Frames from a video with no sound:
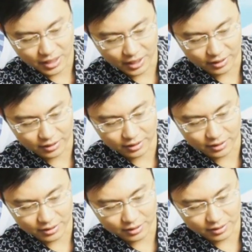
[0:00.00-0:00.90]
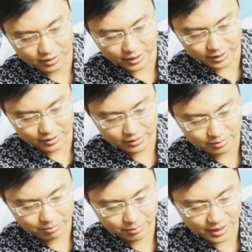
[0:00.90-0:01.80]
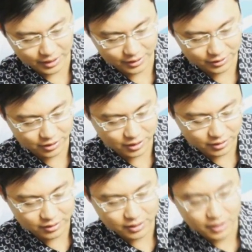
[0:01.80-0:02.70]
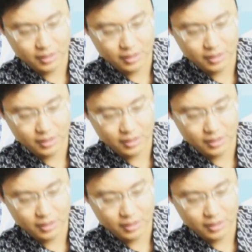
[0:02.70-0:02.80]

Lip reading: and okay, plug this on,